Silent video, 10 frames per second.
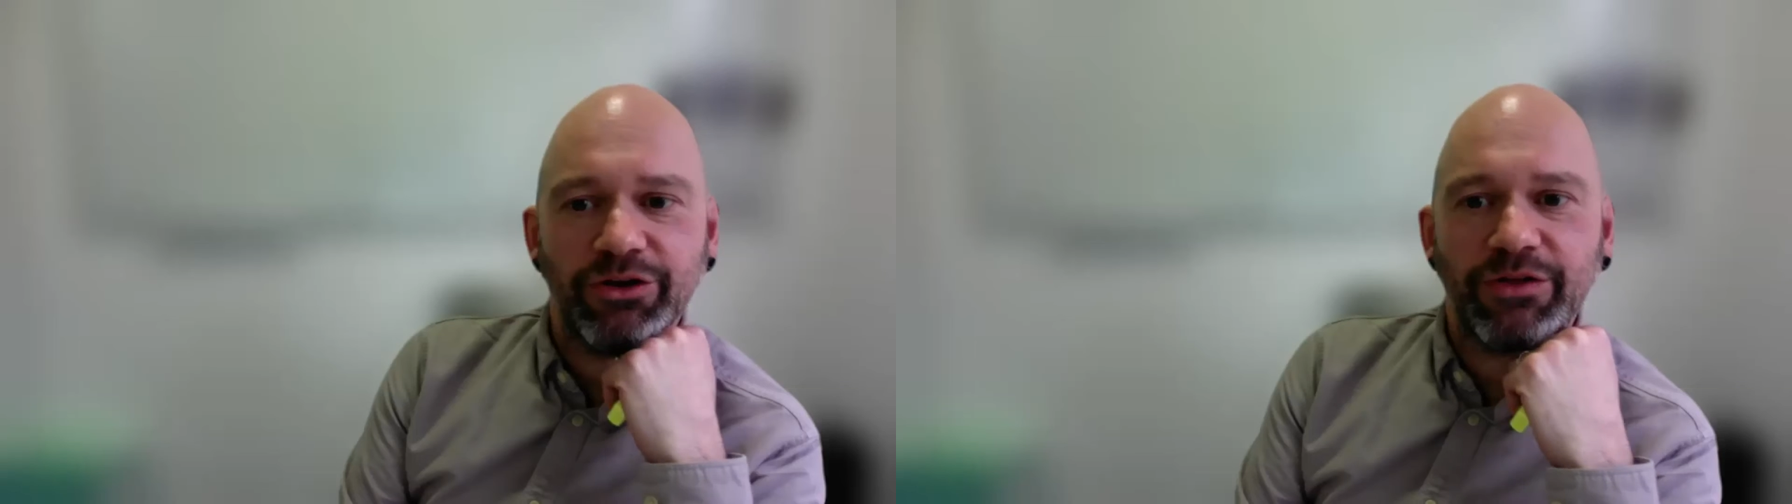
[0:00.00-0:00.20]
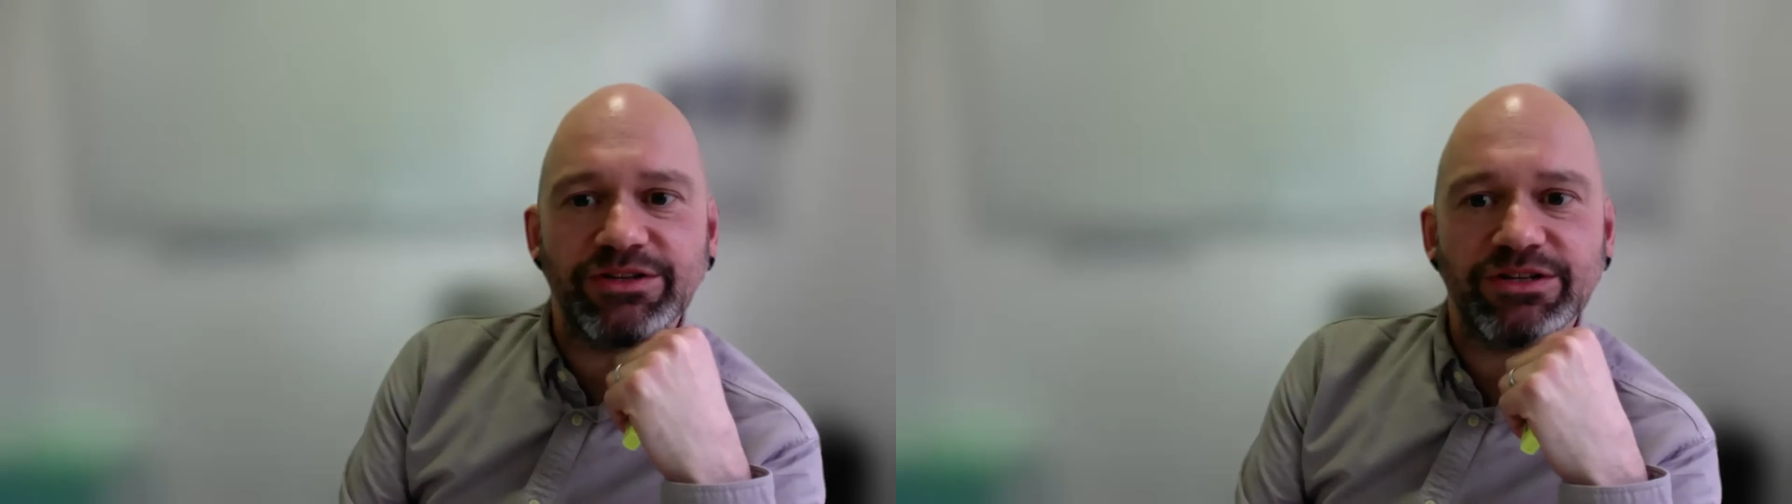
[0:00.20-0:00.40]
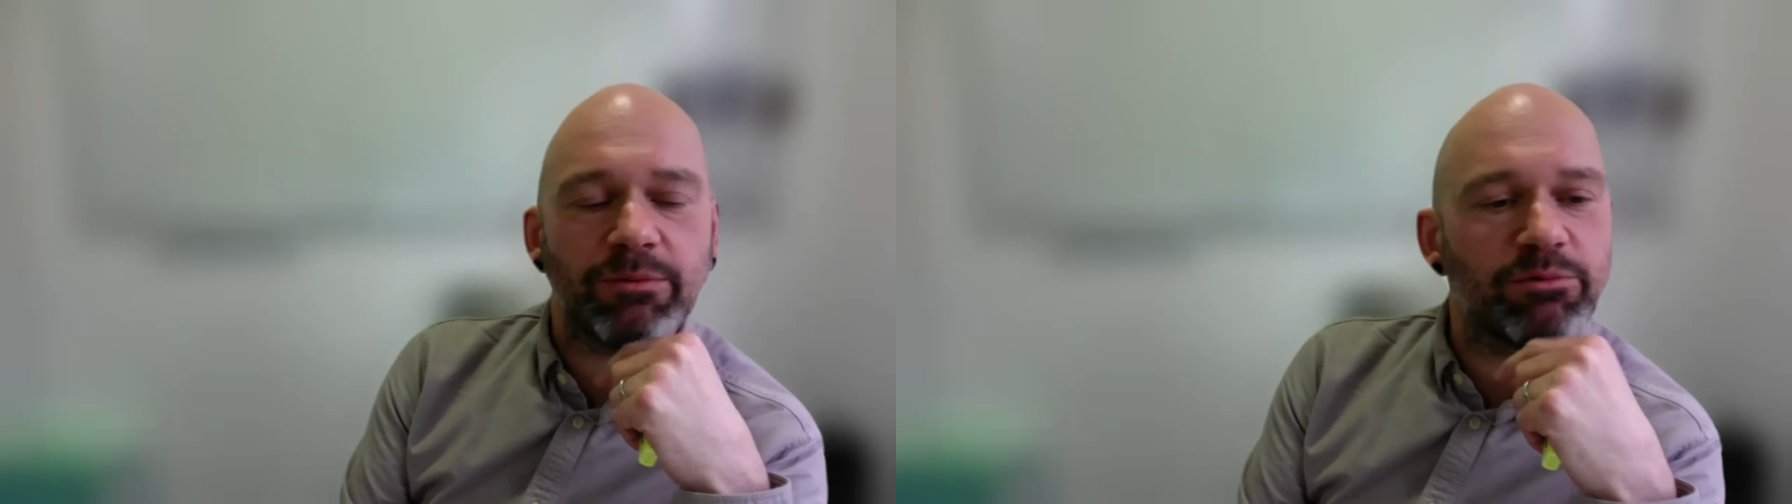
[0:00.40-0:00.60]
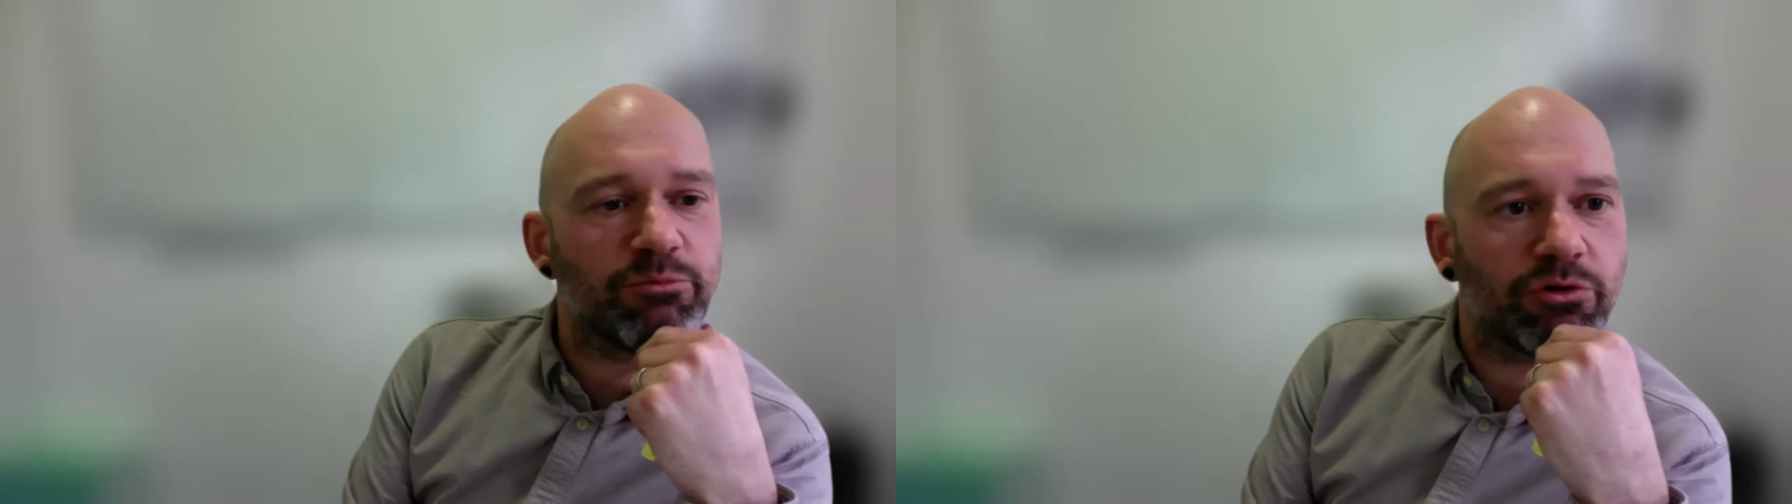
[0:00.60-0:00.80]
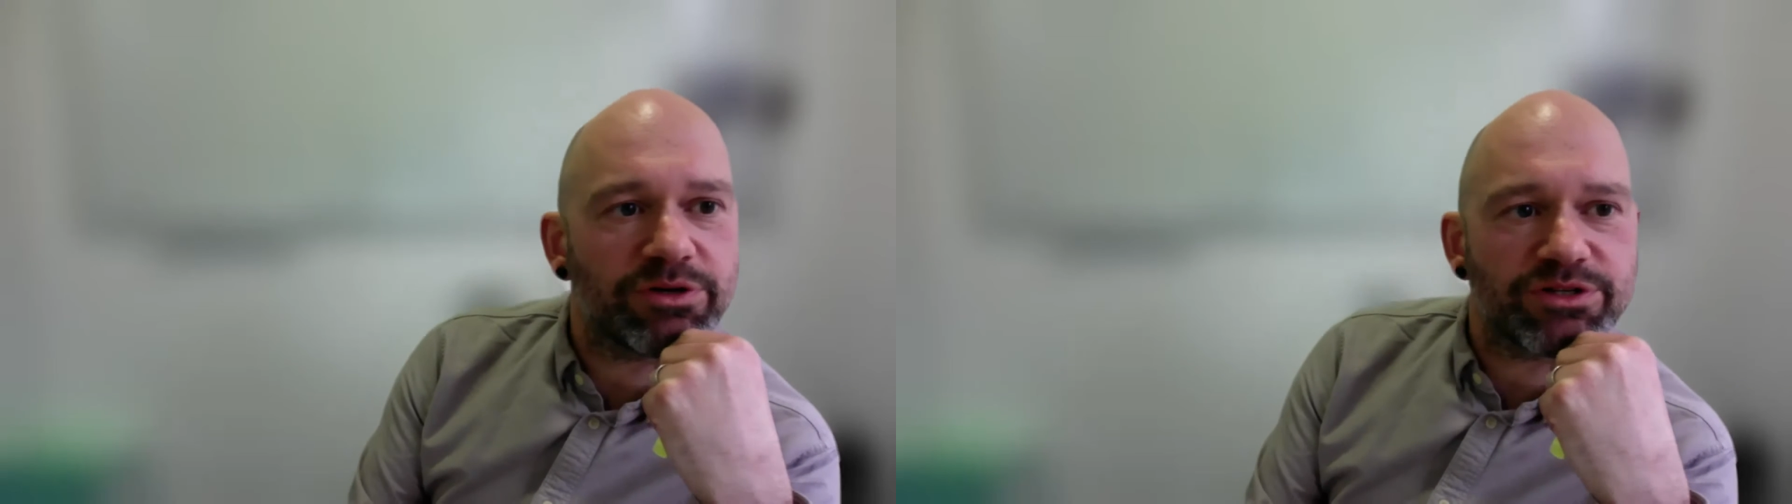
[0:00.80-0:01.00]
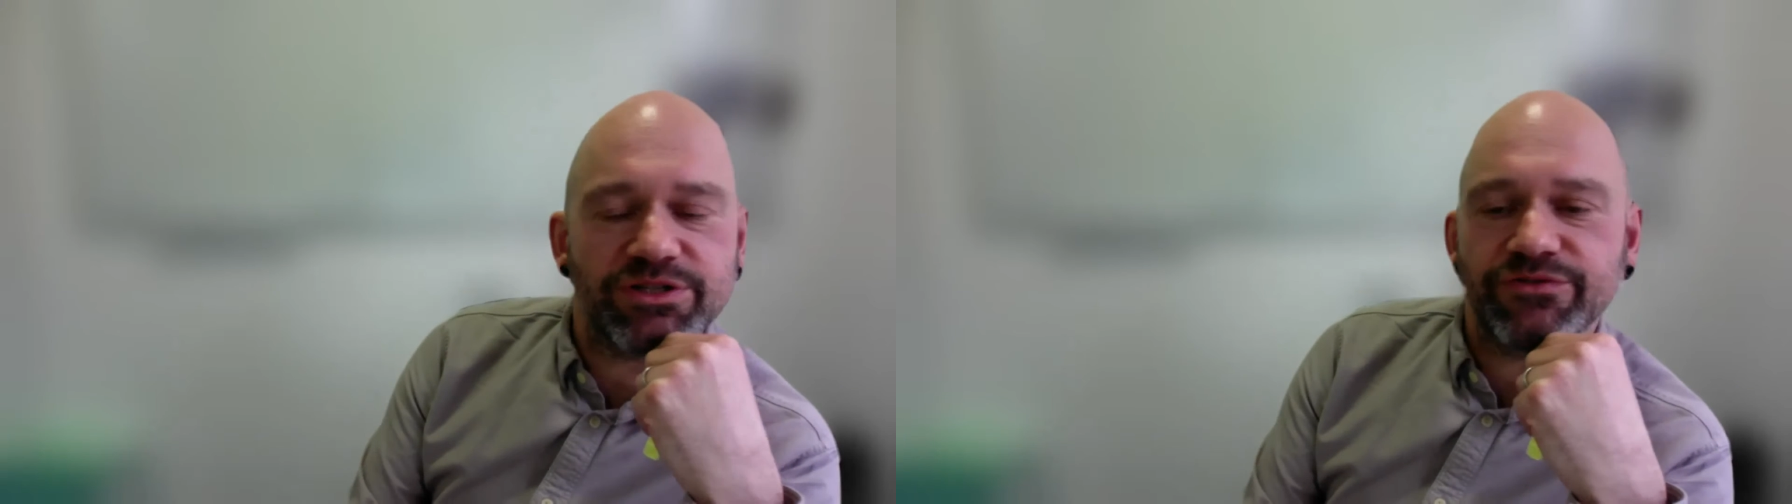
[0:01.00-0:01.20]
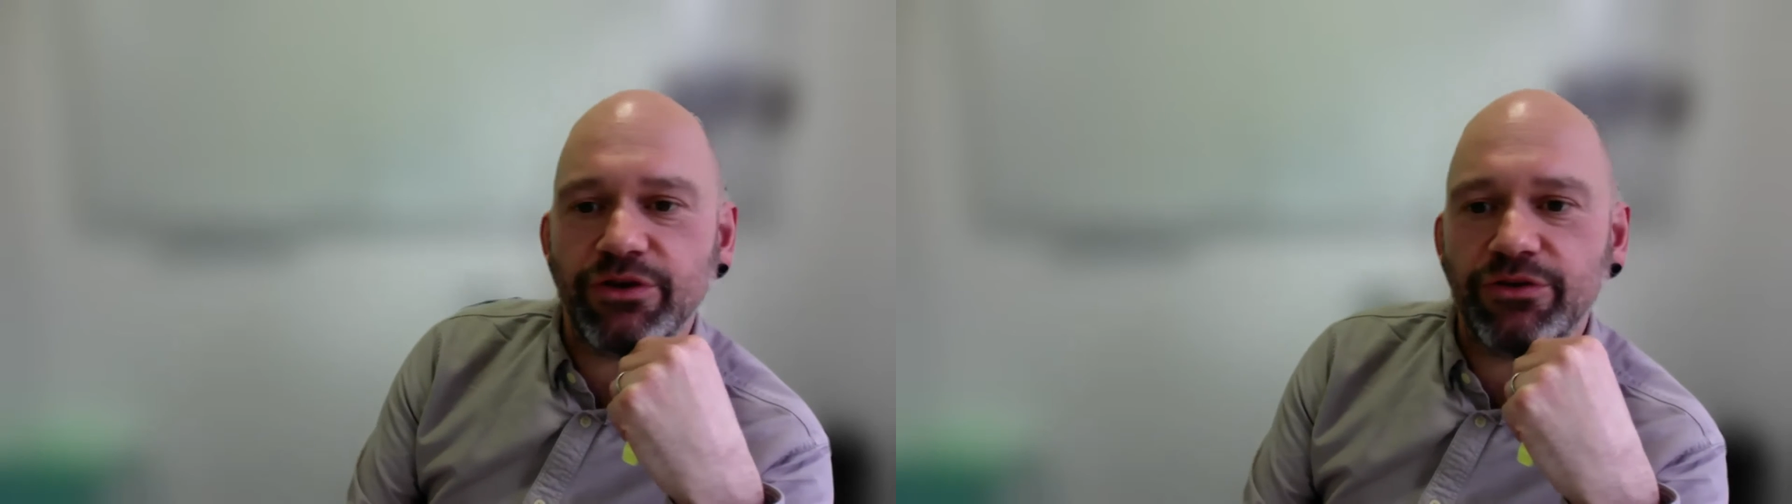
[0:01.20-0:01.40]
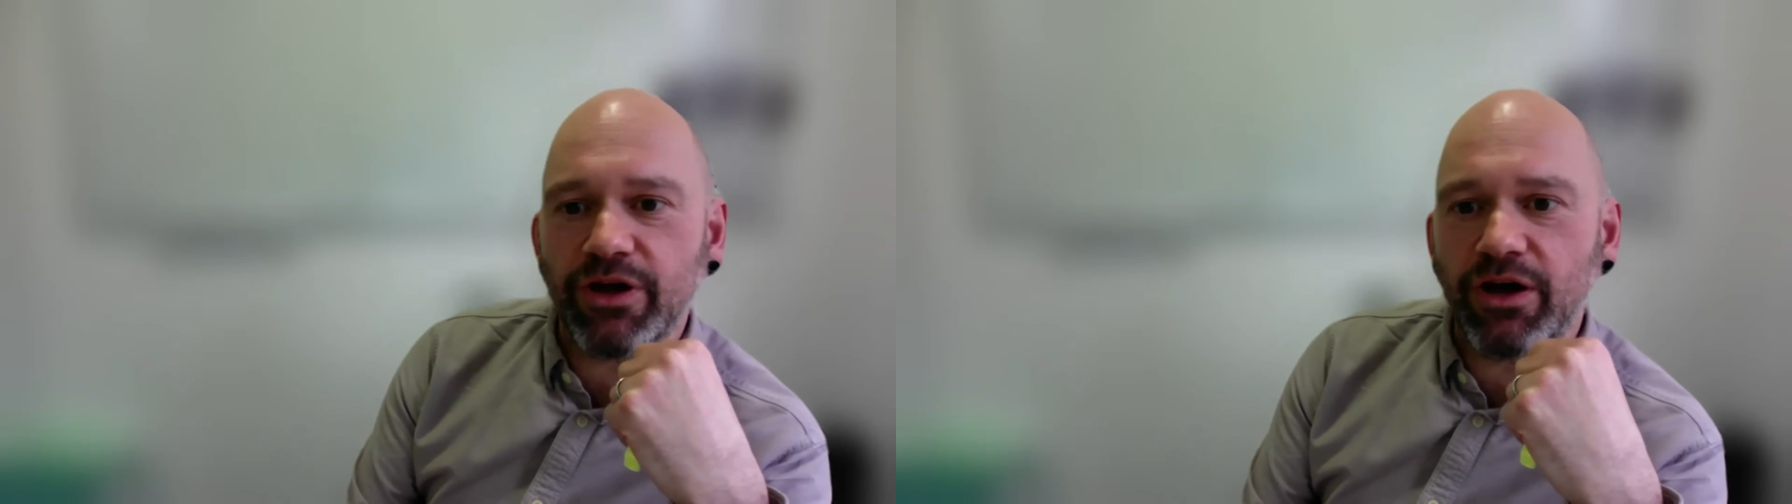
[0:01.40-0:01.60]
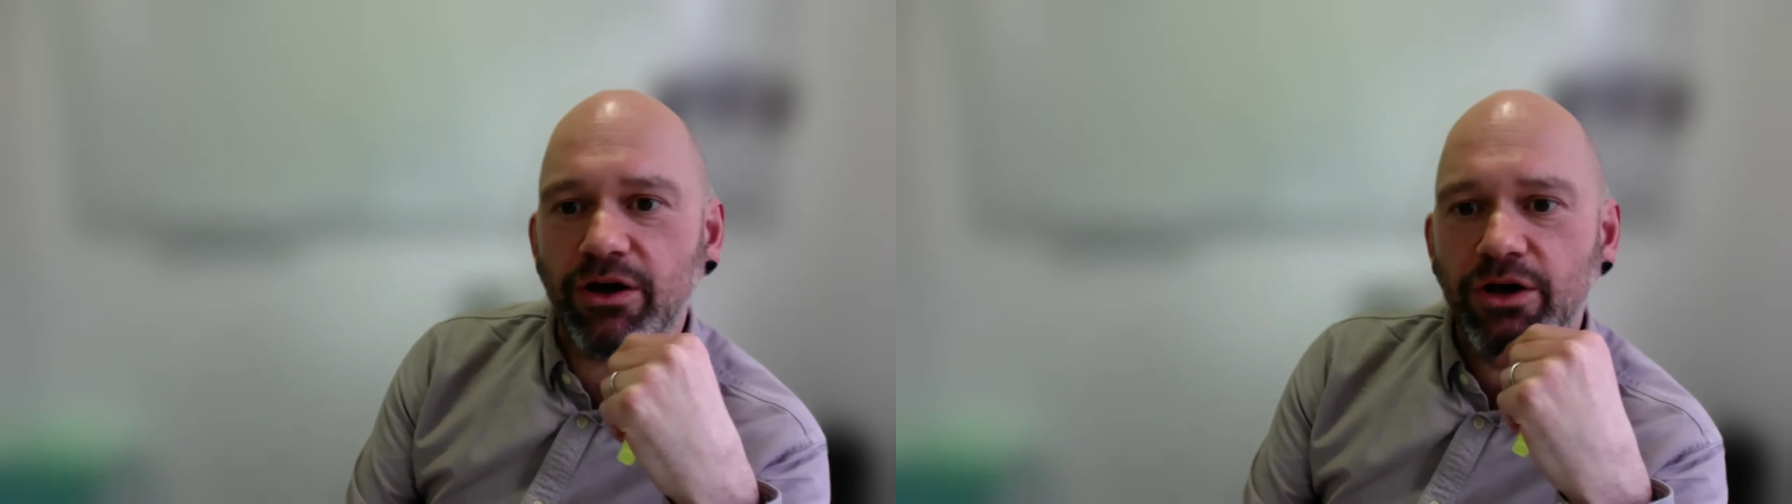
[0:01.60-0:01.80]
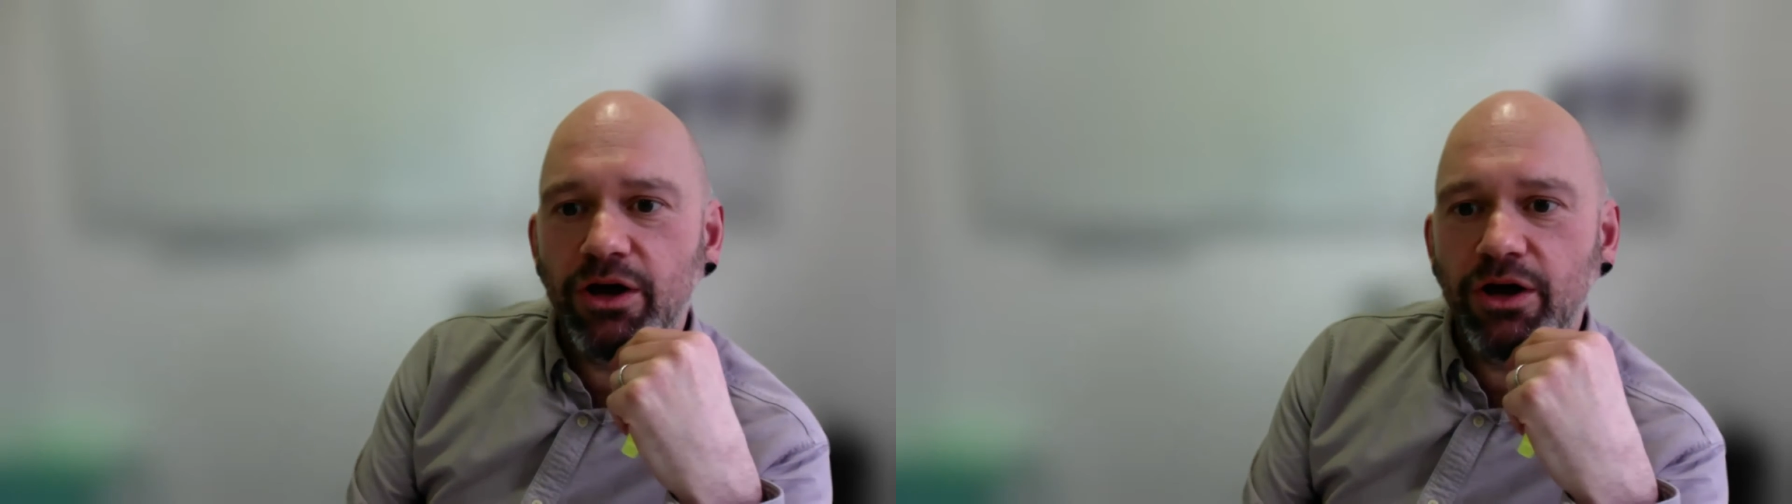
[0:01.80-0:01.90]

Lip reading: And there's a couple more questions for you that are